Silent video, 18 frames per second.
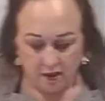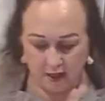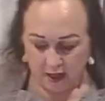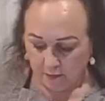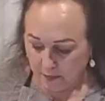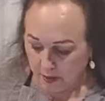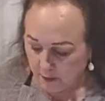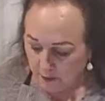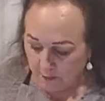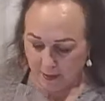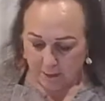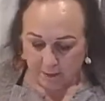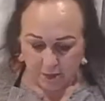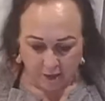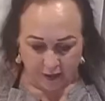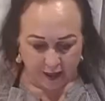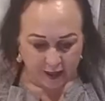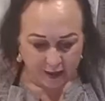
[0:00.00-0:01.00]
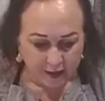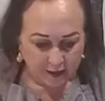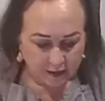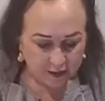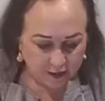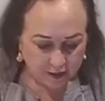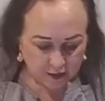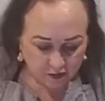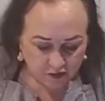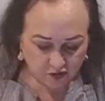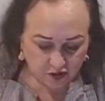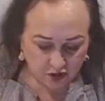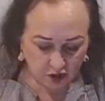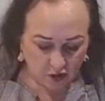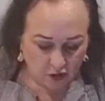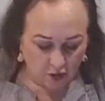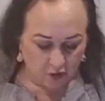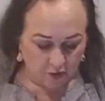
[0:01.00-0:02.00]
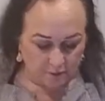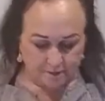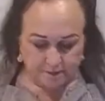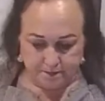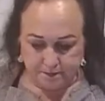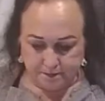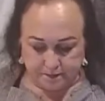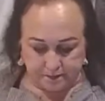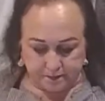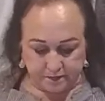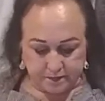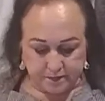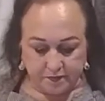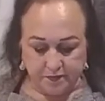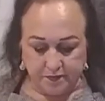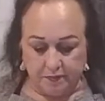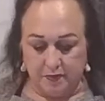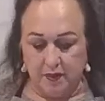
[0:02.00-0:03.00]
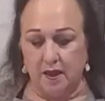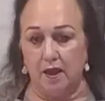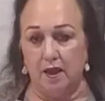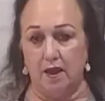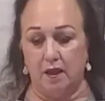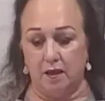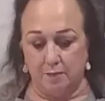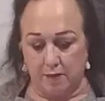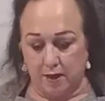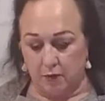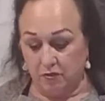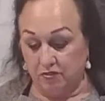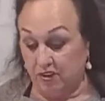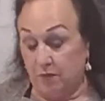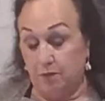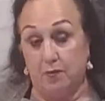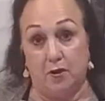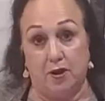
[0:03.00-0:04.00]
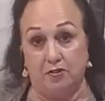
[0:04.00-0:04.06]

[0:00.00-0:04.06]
And remember my bread? So I